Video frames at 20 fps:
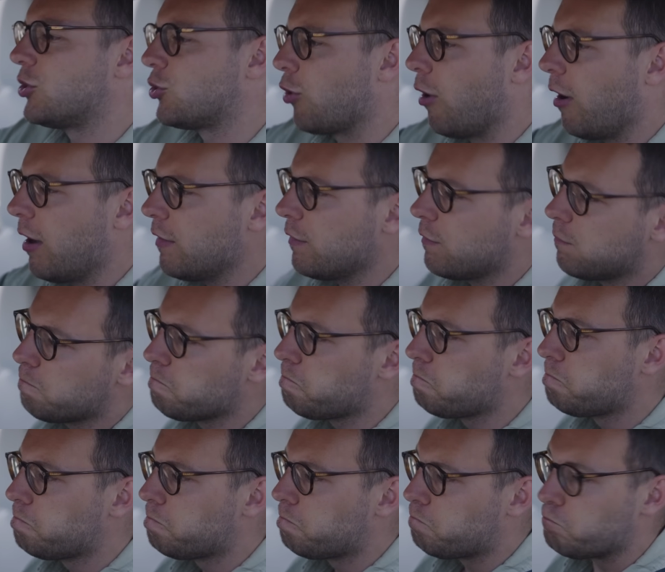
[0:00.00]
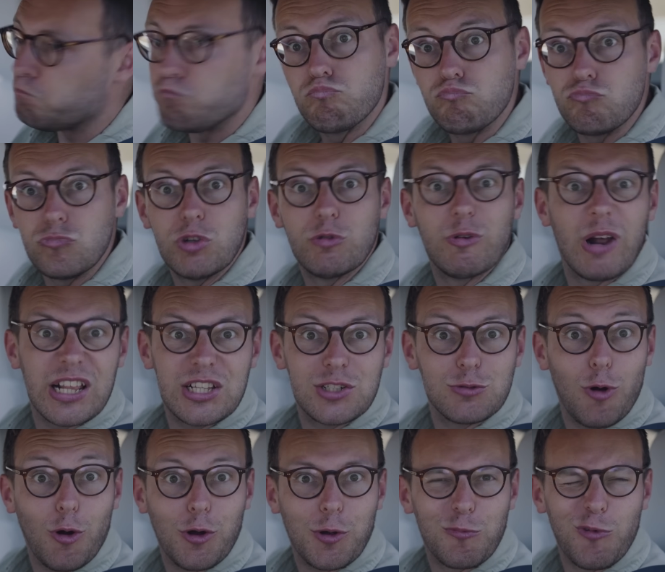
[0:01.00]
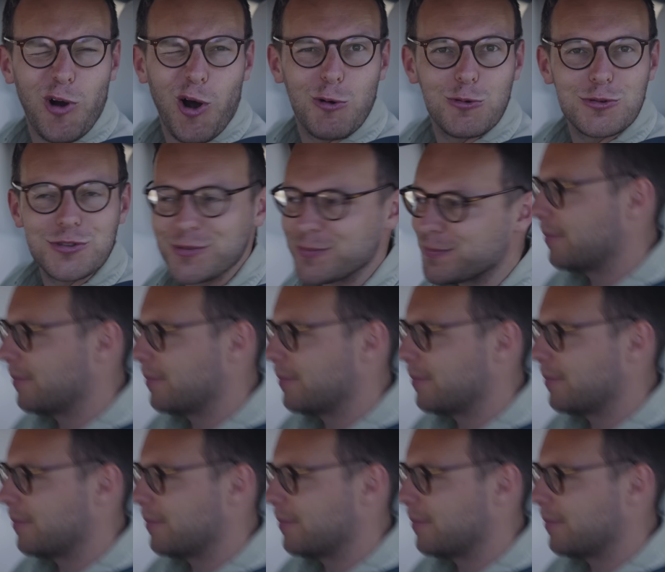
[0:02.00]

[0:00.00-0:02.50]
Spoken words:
drive, and you're ready to rock and rolls.